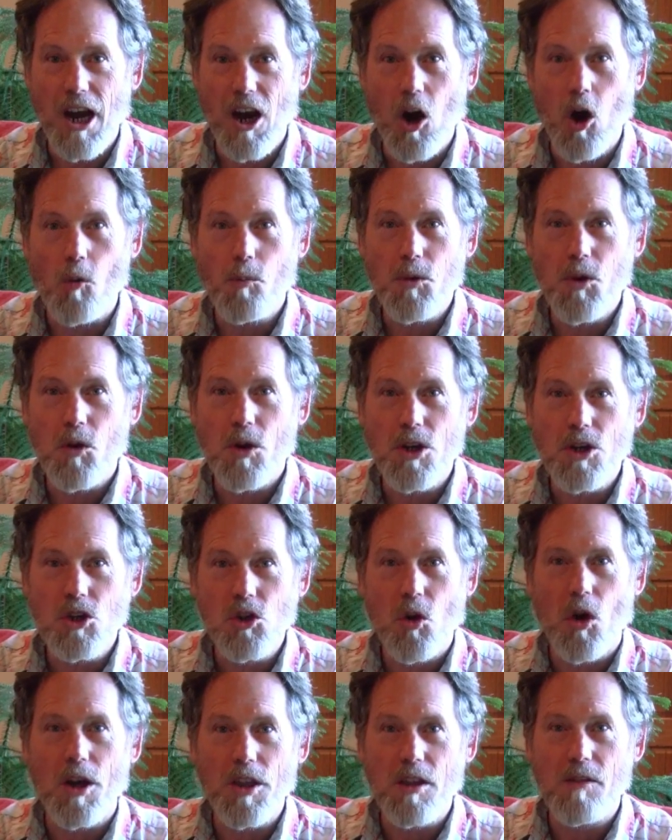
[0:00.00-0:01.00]
I hope you
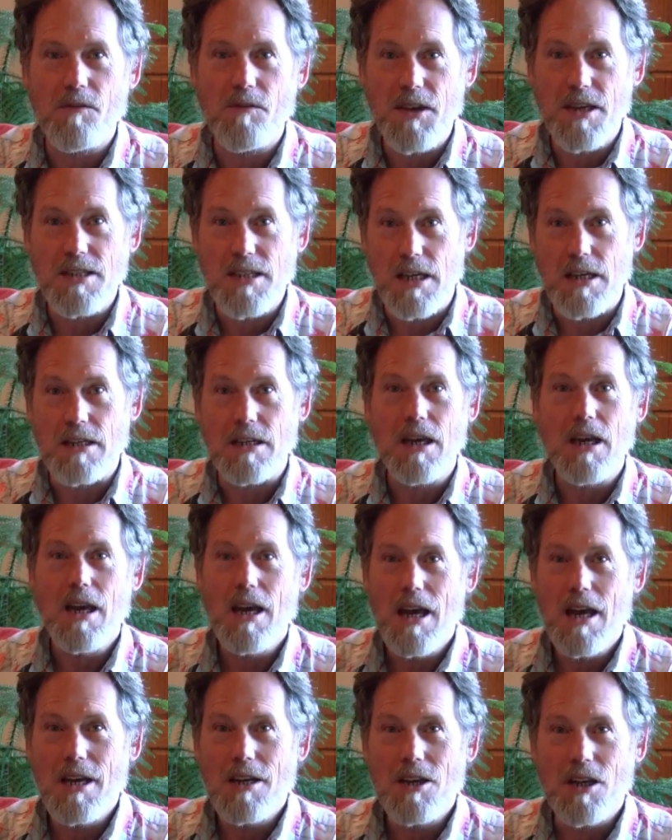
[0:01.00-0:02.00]
enjoyed the visit
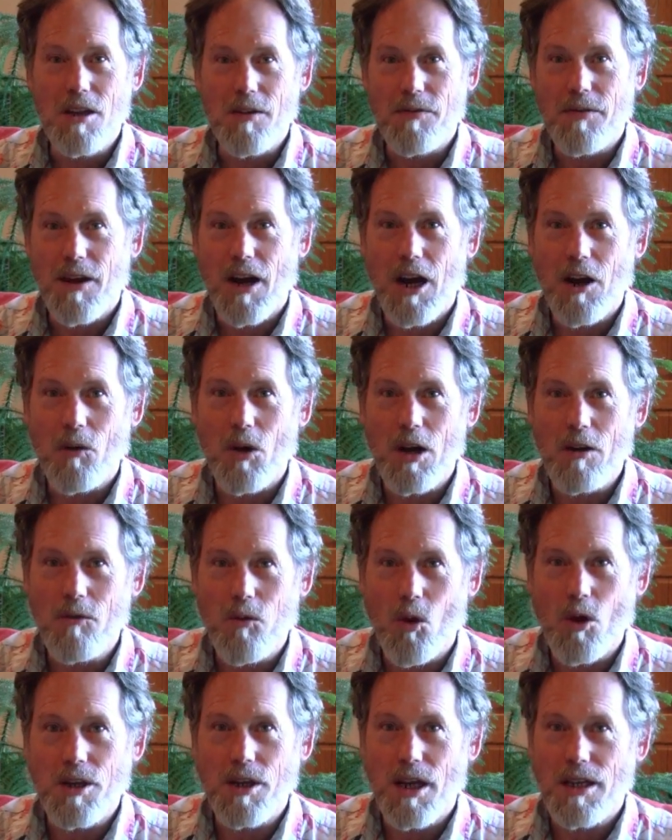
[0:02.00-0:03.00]
to the Fairy
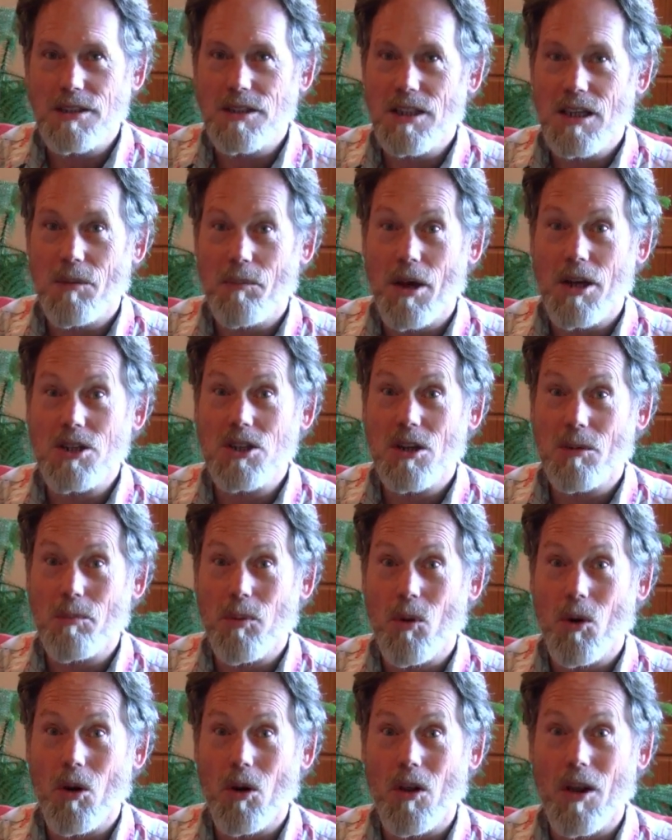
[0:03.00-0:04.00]
Ring Vortex and Dimensional
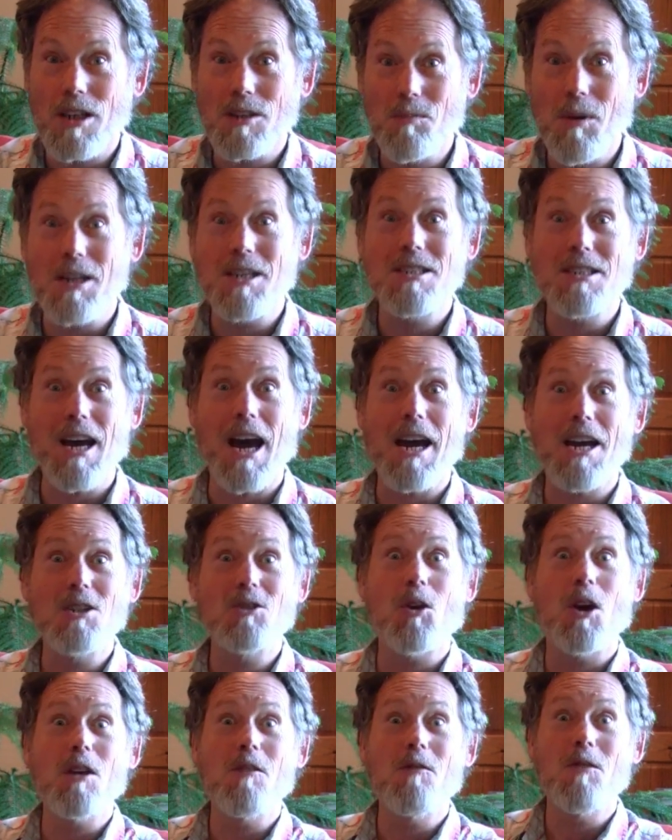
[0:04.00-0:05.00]
Portal as much as I
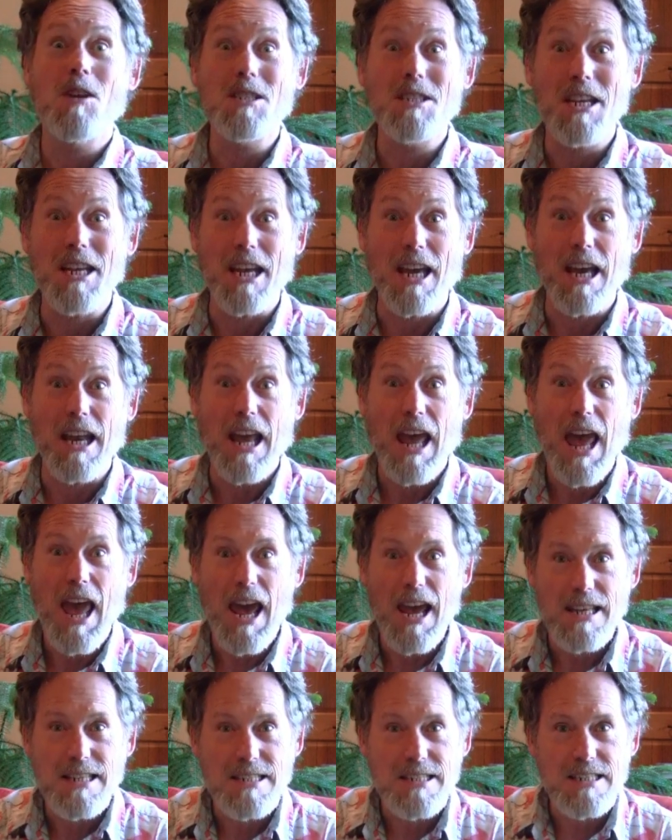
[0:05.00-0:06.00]
enjoyed visiting it
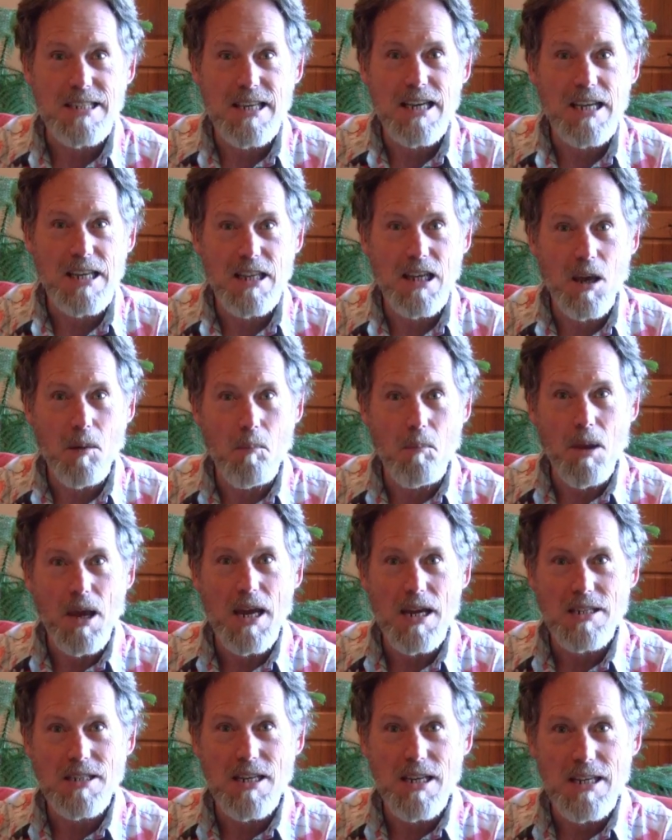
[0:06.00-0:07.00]
and seeing the
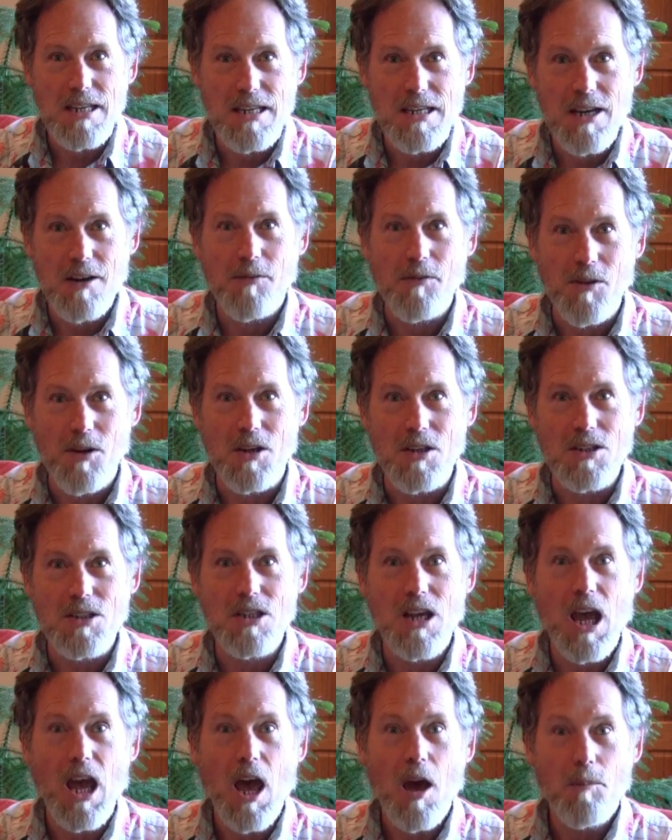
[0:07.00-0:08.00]
amazing
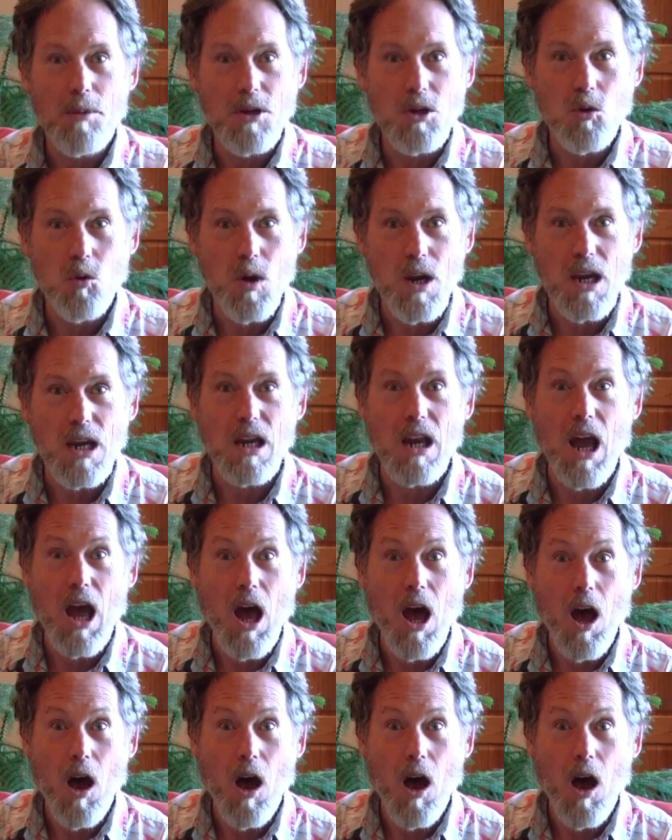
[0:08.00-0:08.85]
difference between